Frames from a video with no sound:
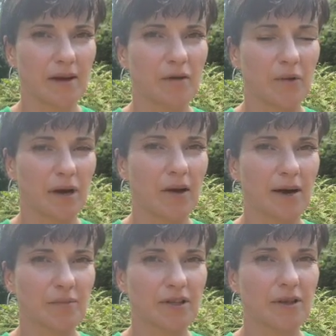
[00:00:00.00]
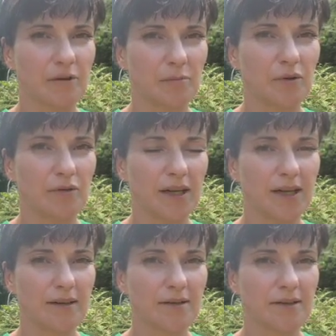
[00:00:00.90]
We are absolute born
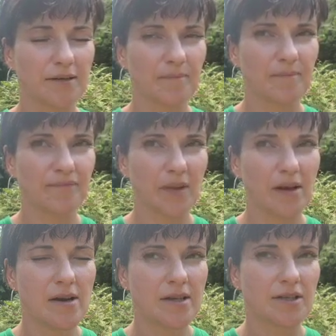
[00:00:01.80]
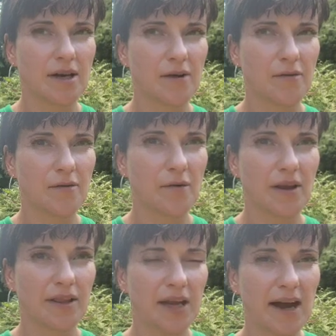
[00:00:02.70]
leaders. So
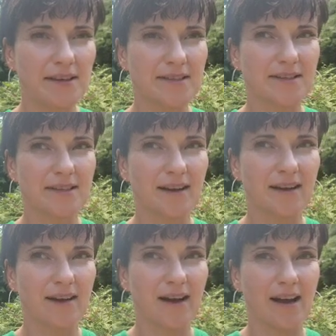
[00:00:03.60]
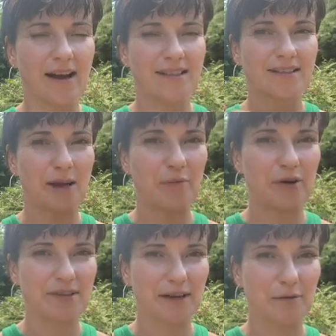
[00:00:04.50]
that's as separate
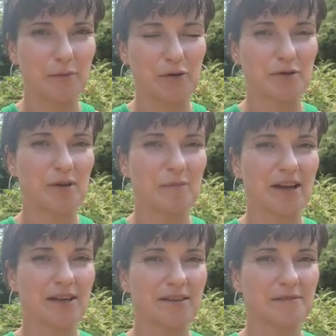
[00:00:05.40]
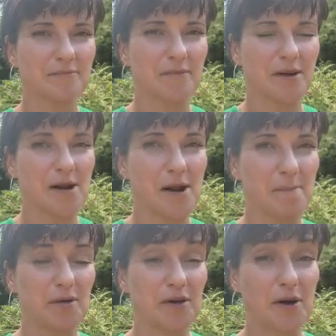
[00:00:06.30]
as I can possibly make them,
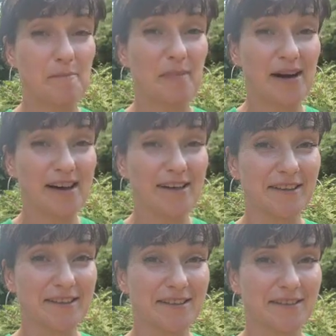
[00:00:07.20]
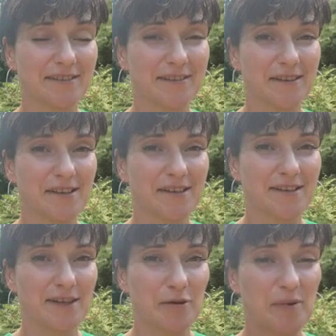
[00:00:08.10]
but combined.
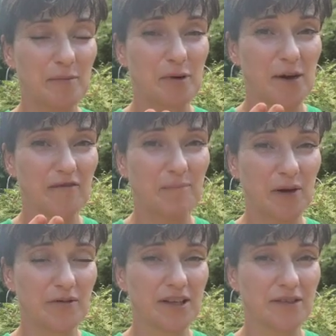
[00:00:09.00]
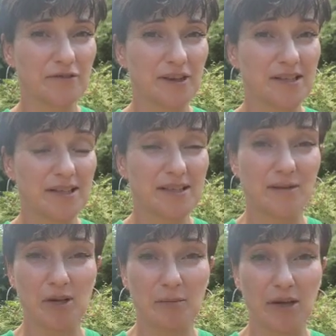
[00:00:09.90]
So people who have both these traits, and these are the
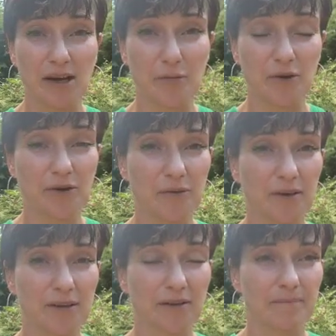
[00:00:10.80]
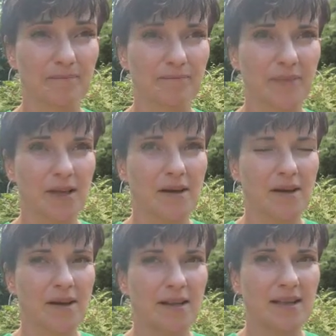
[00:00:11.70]
people I work with,
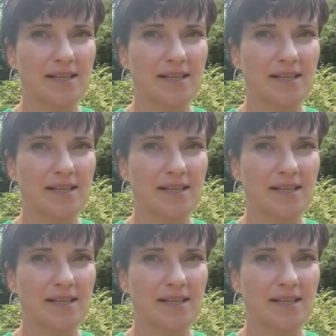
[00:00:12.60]
there